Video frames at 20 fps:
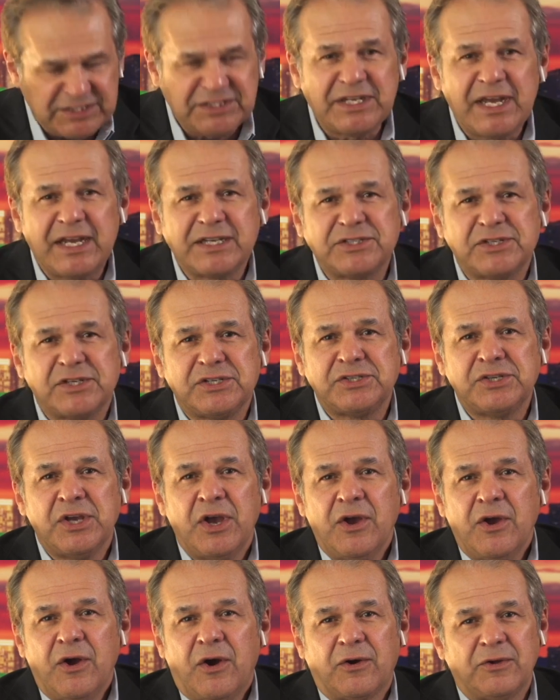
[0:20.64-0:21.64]
Texas
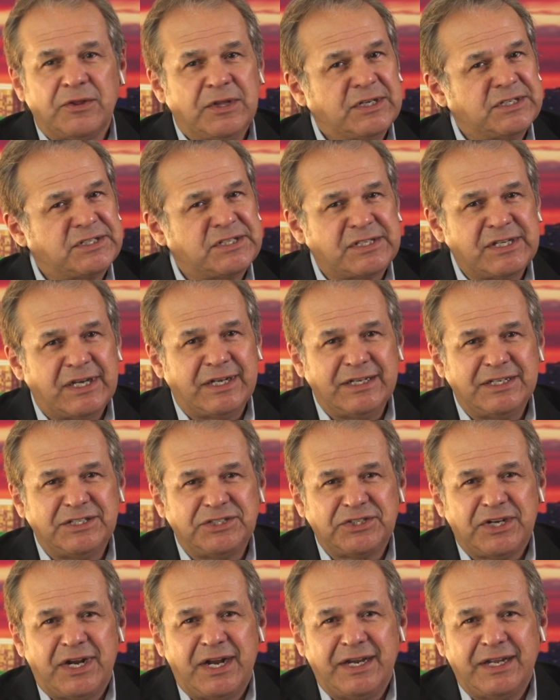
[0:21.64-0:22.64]
or the sun is
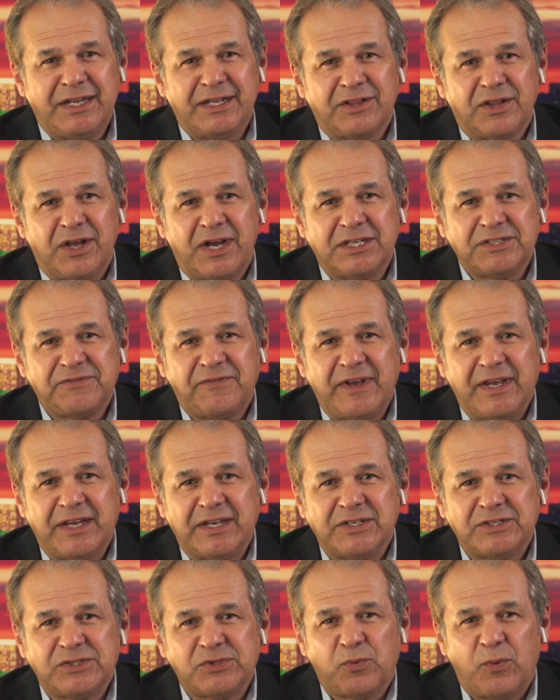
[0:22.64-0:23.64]
shining in Las
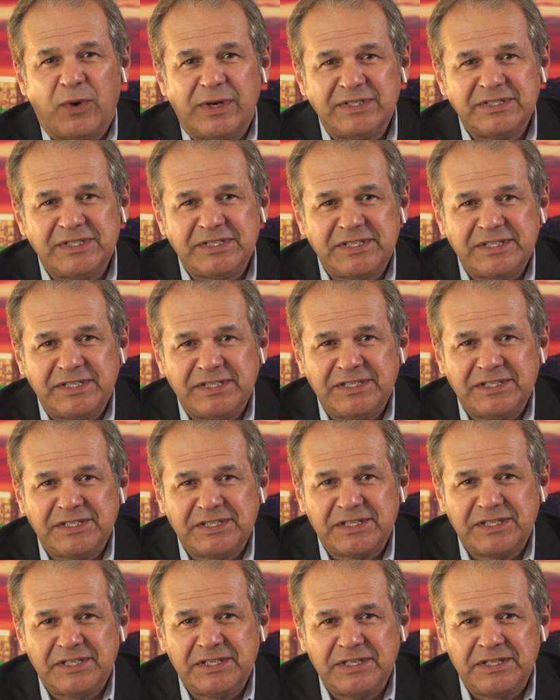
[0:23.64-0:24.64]
Vegas, one
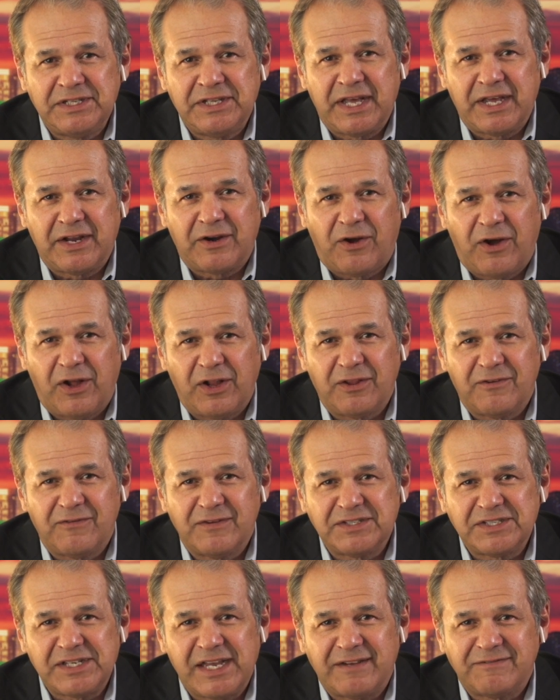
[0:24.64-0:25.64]
season that all of
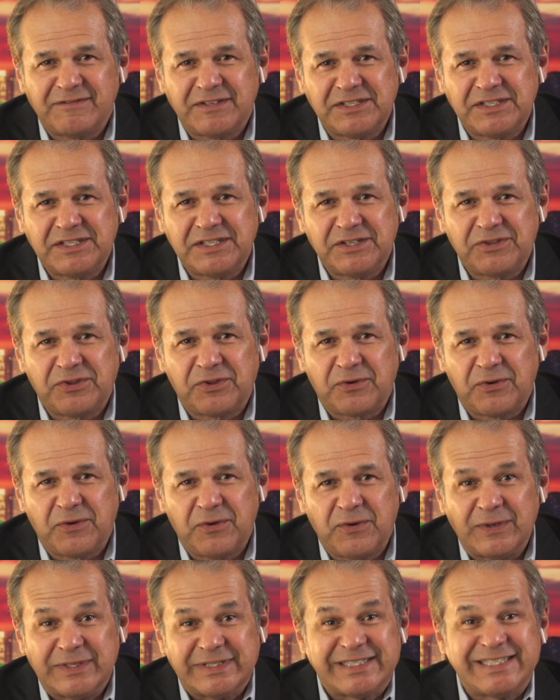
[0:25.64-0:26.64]
us have to sit
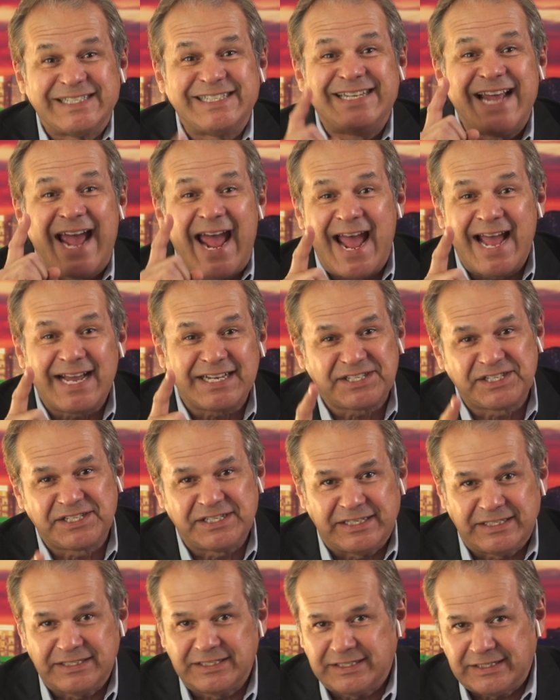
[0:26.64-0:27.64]
through is tax
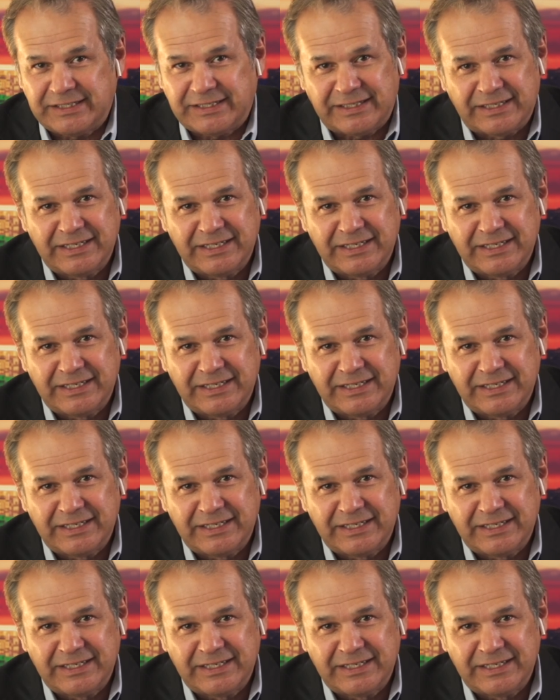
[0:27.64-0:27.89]
season.